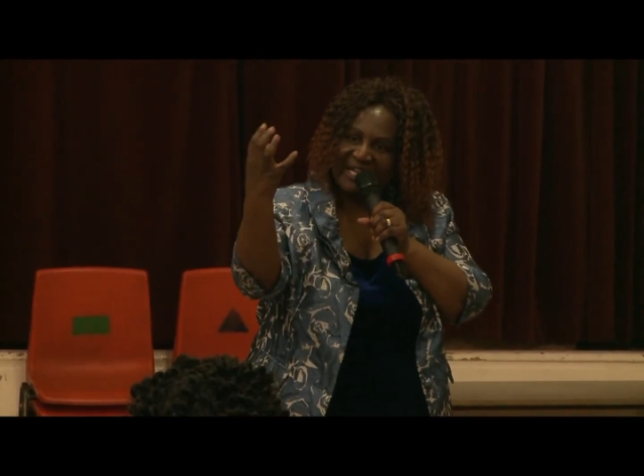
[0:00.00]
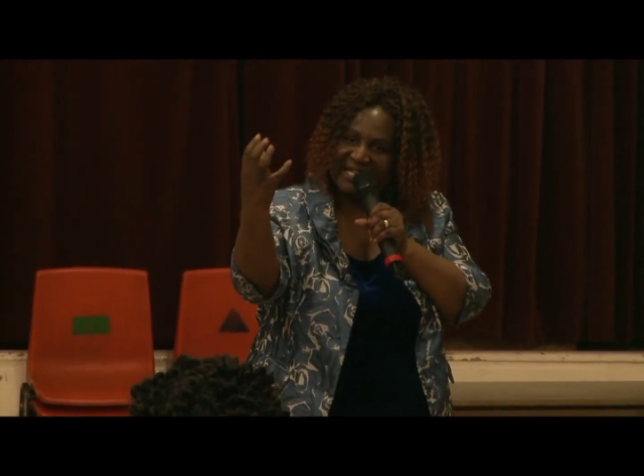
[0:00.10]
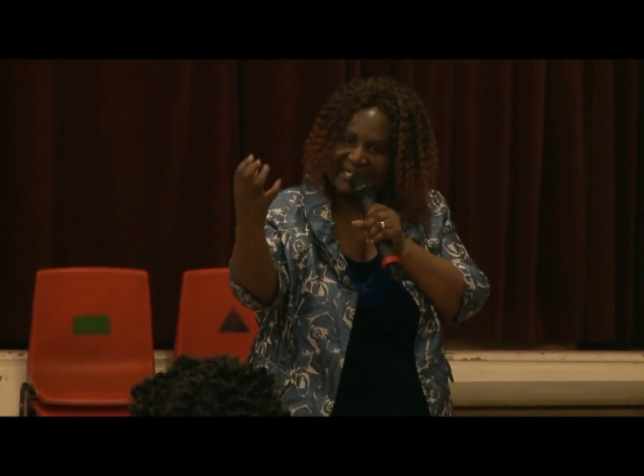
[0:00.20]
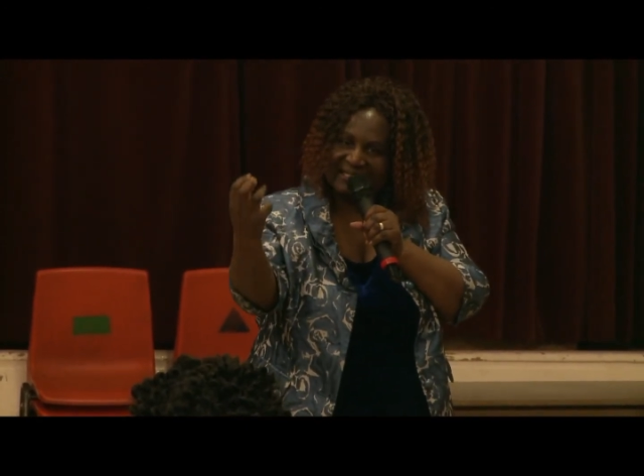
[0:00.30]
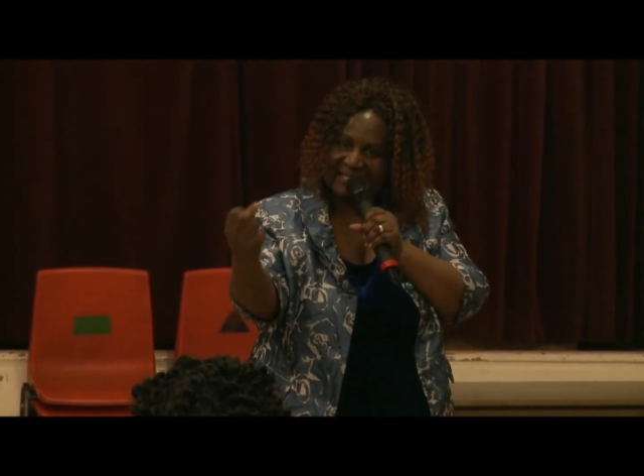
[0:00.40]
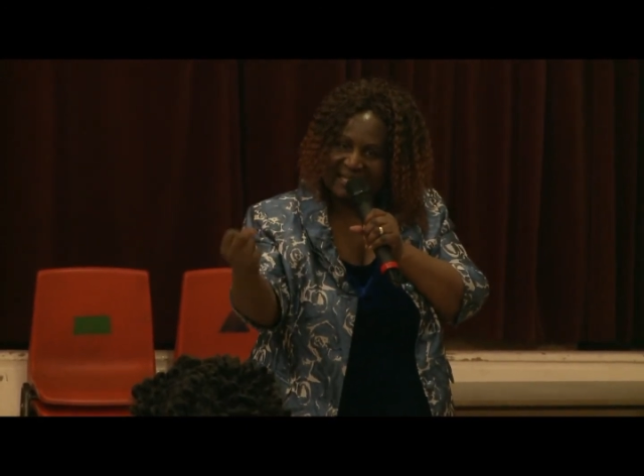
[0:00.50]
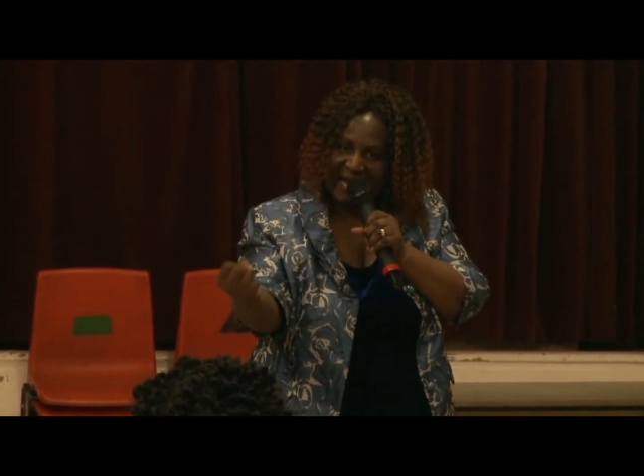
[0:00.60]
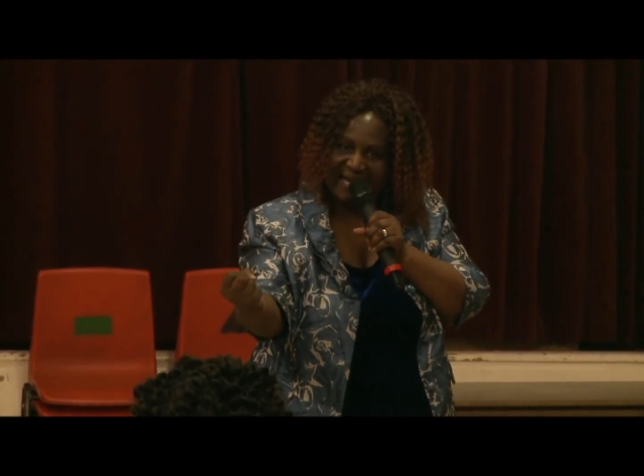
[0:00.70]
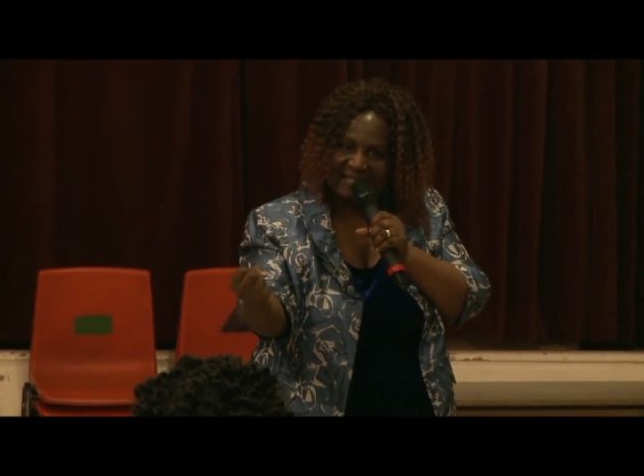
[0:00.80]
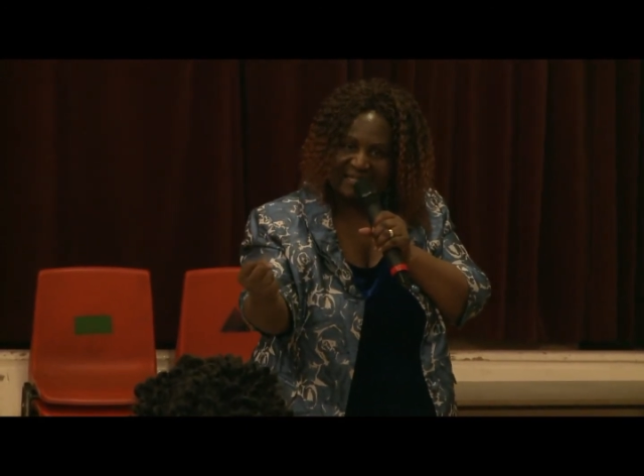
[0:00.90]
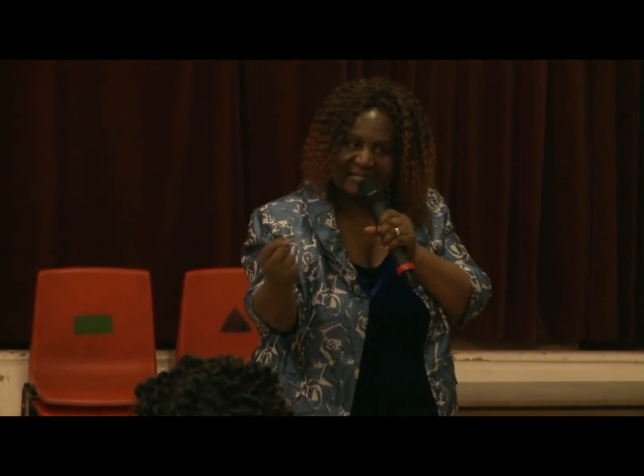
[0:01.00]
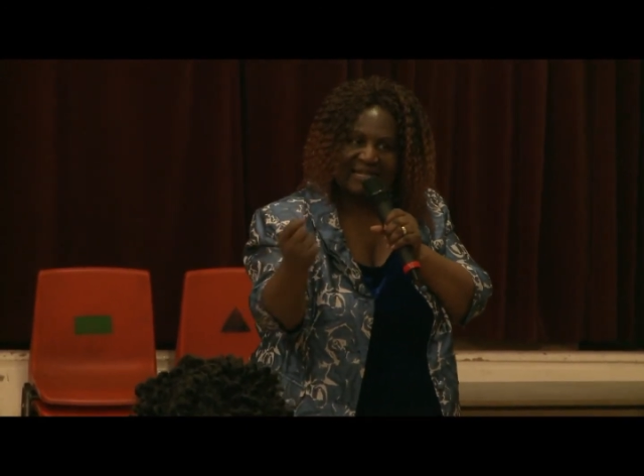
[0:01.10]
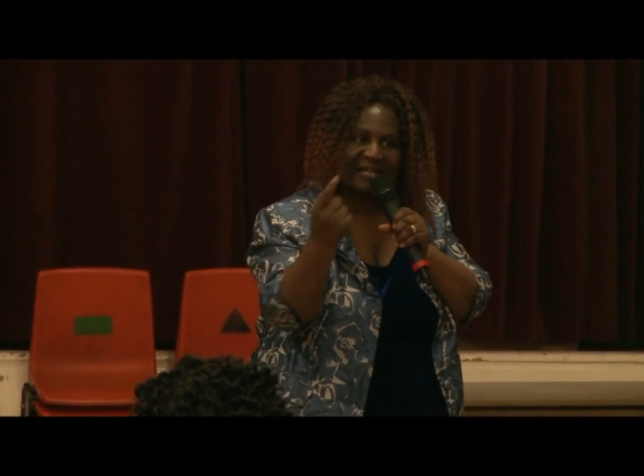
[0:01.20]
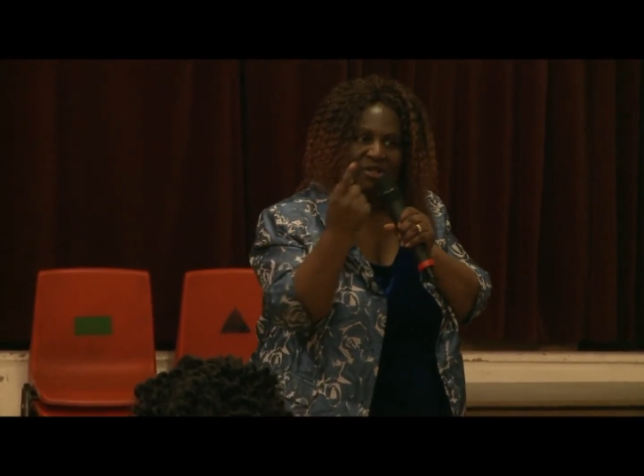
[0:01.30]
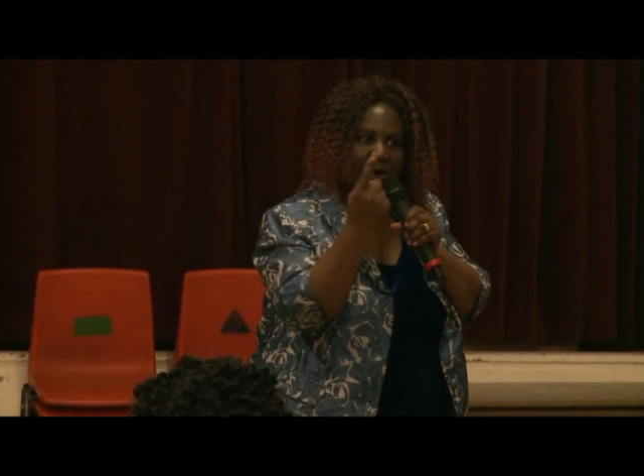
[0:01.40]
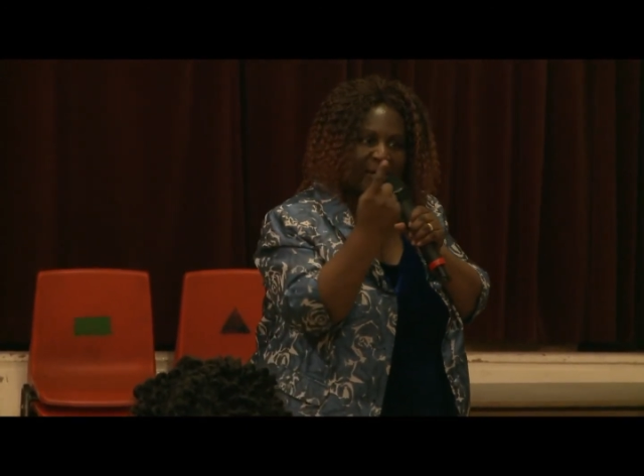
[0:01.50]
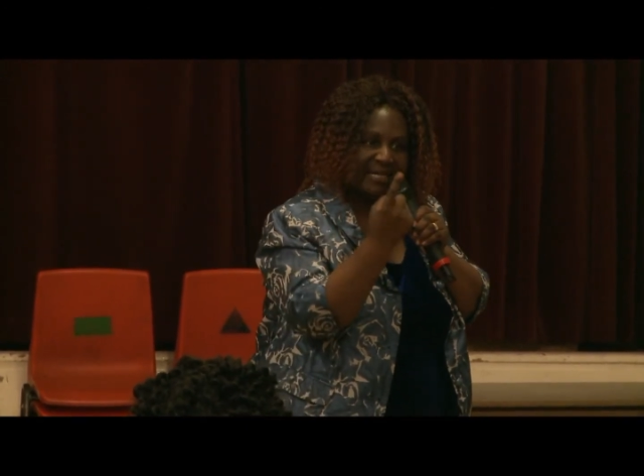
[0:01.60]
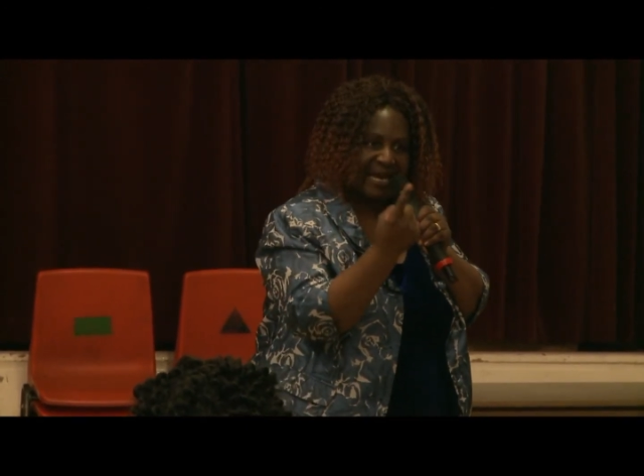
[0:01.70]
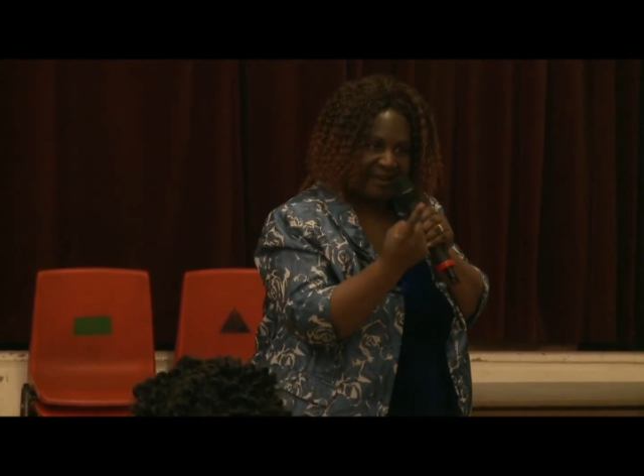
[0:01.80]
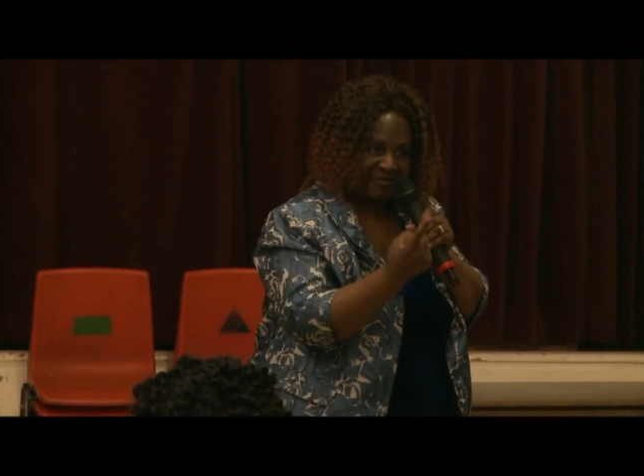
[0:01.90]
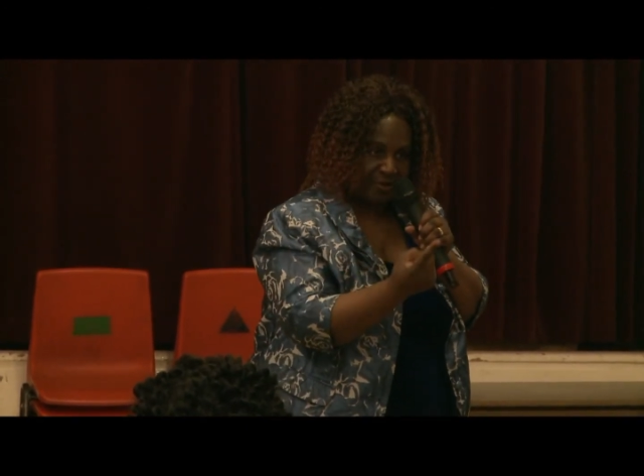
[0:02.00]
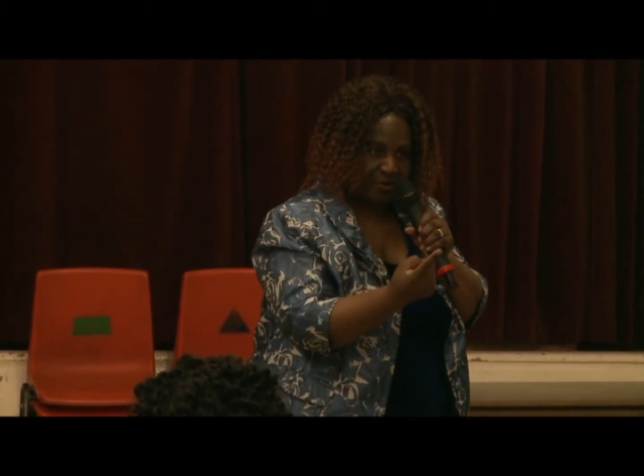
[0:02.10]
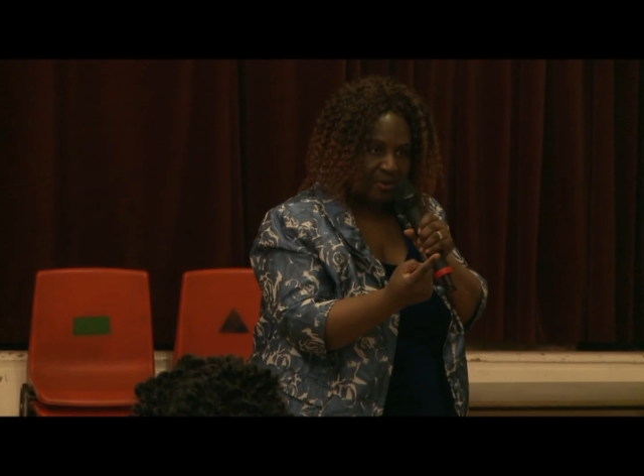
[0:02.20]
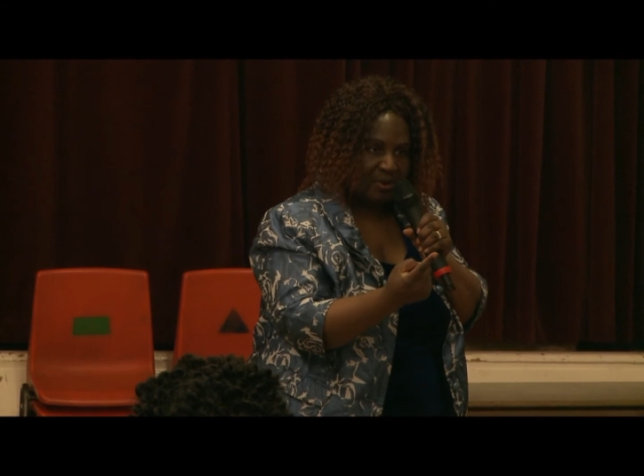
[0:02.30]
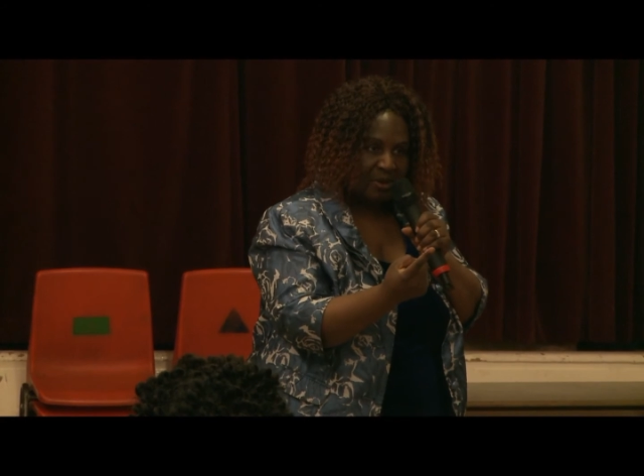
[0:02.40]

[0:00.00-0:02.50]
little signs that God gave you.